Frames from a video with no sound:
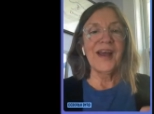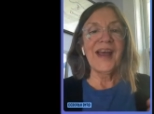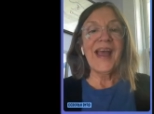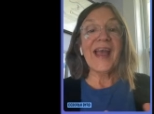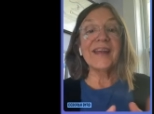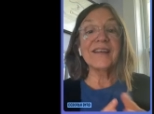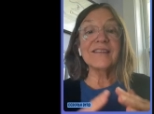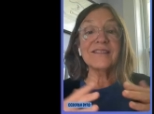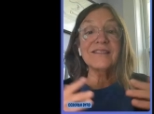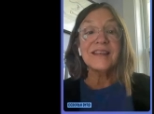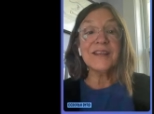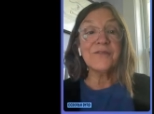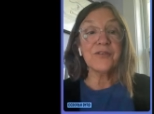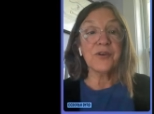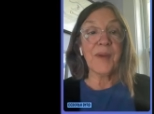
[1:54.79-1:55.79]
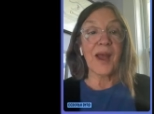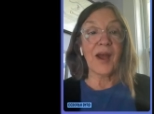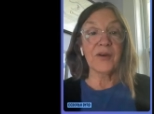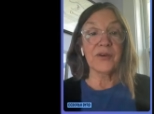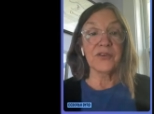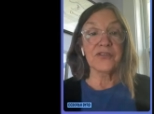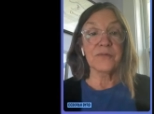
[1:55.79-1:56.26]
and is seen from outer
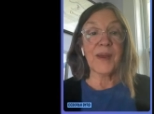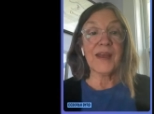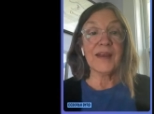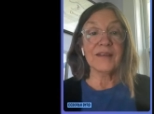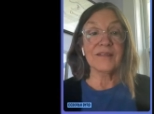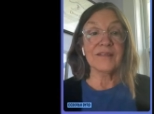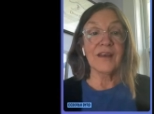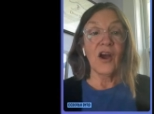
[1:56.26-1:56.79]
space,